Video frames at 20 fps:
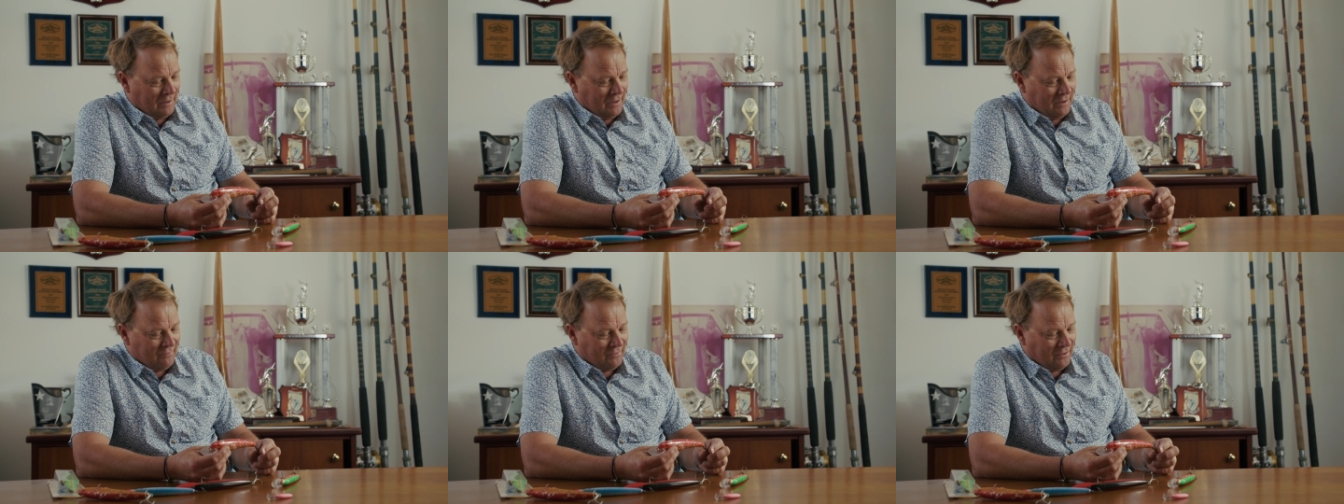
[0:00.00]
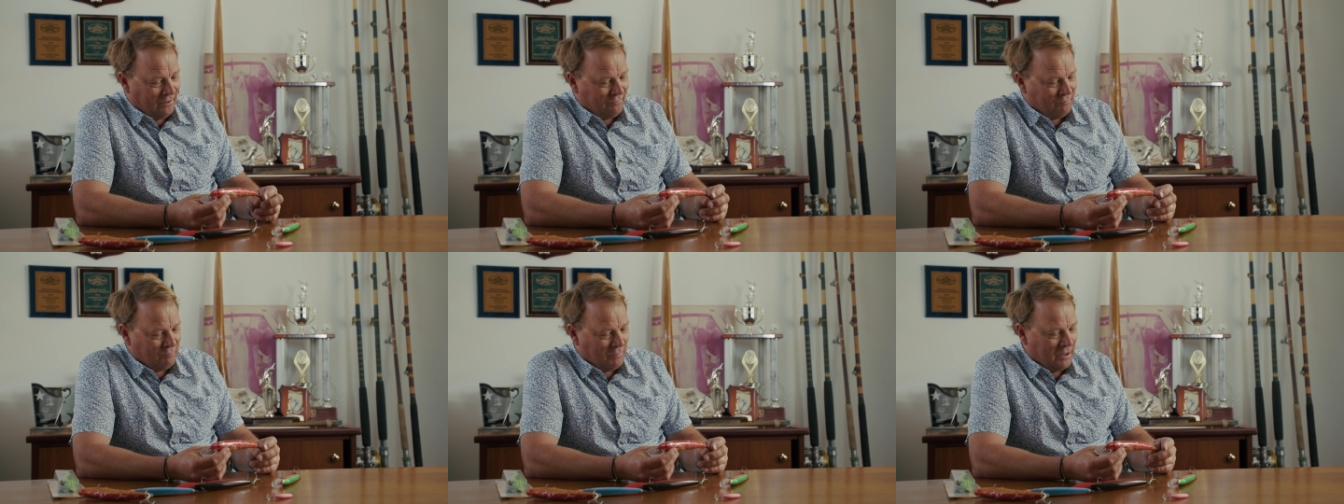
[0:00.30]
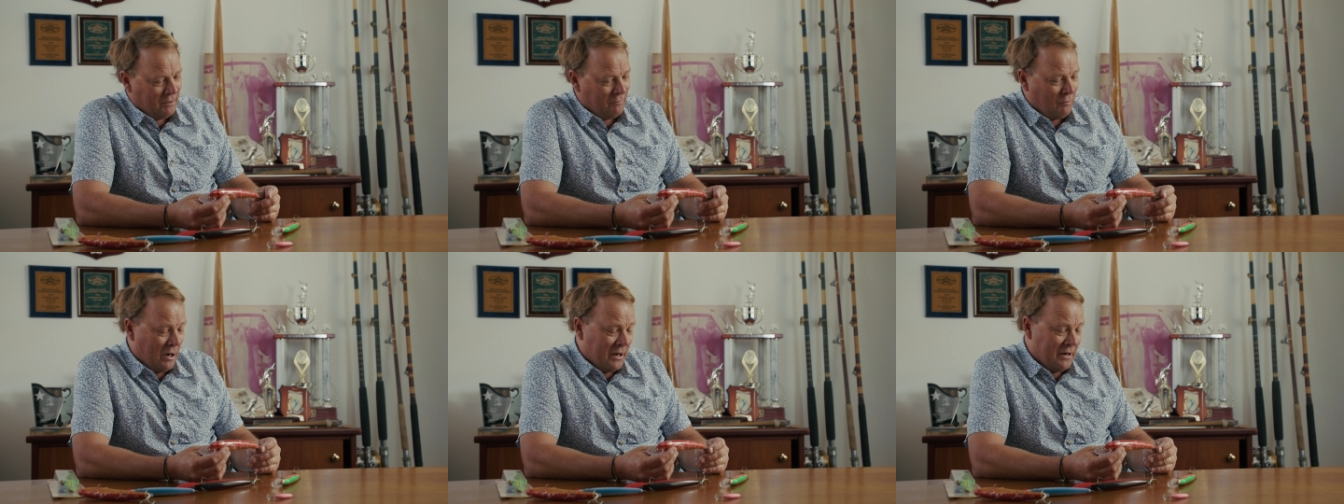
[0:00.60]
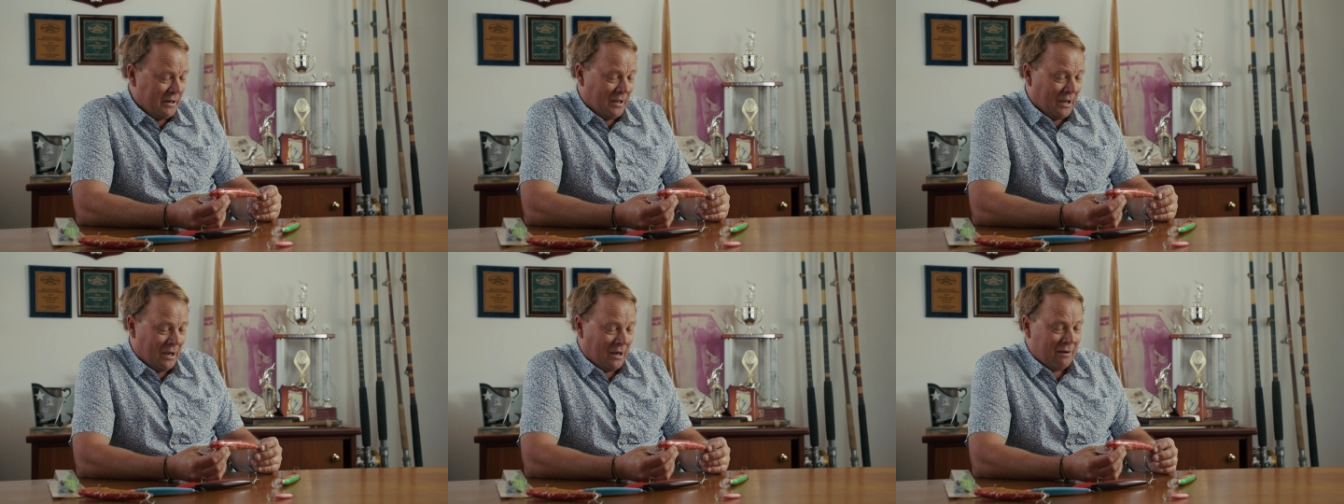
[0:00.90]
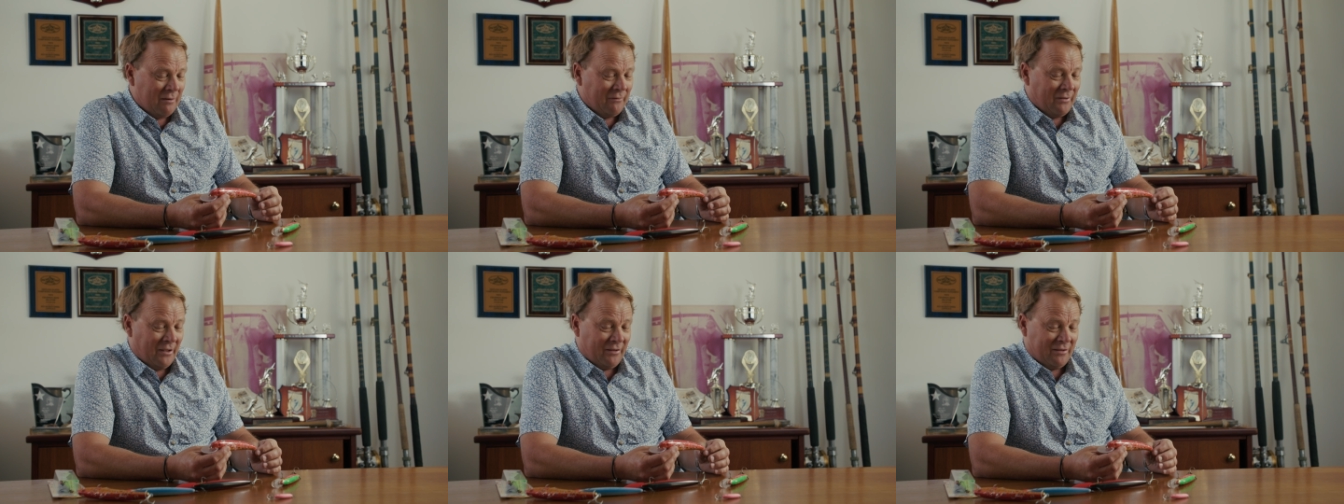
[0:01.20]
leaves us one way to go,
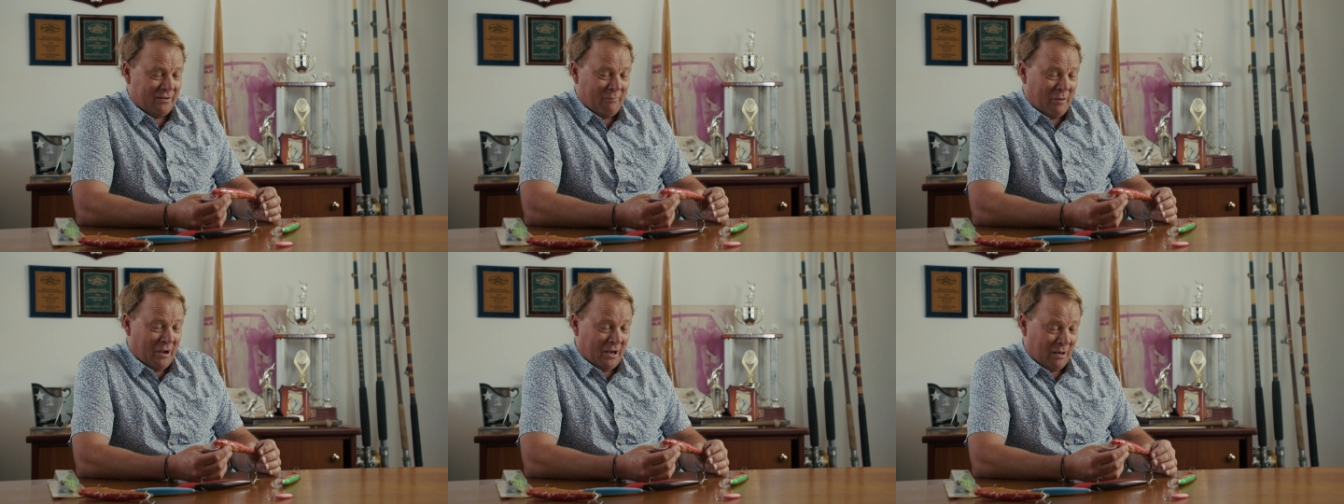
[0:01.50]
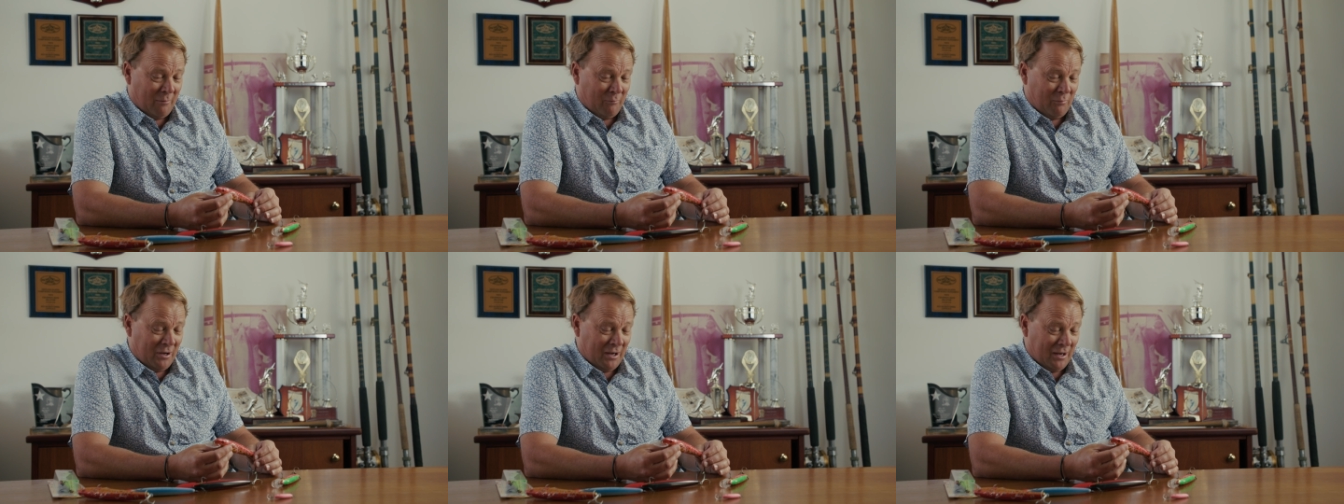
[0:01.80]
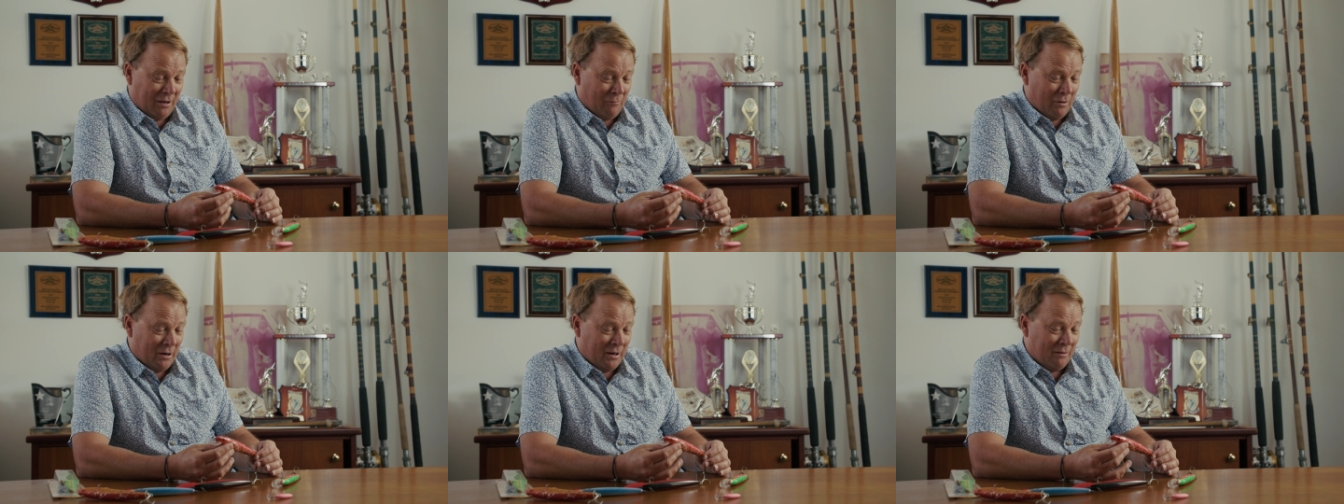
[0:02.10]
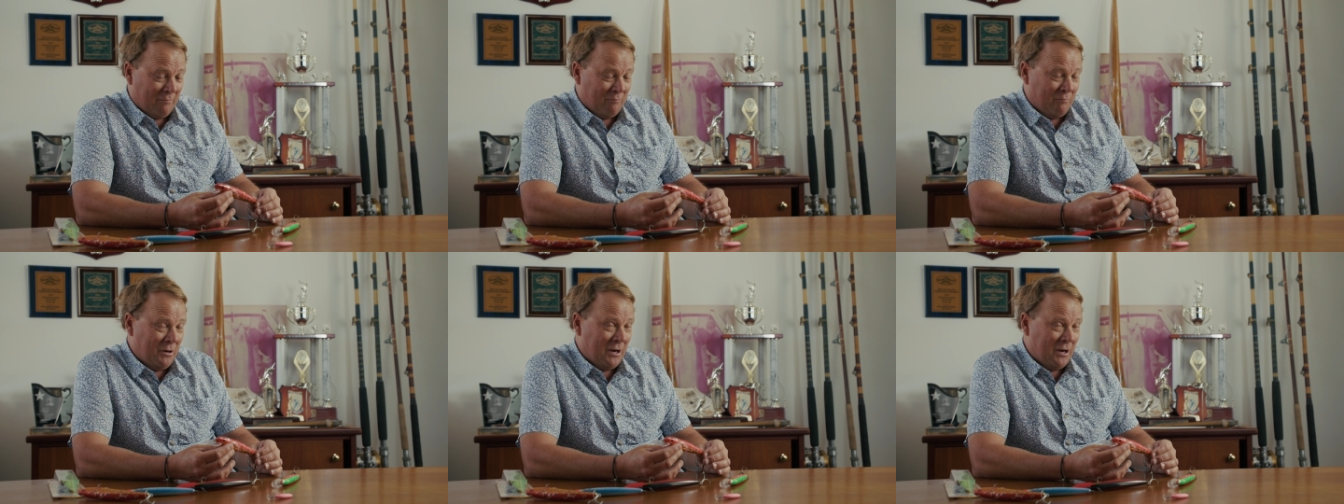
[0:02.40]
and that's to make a bigger one.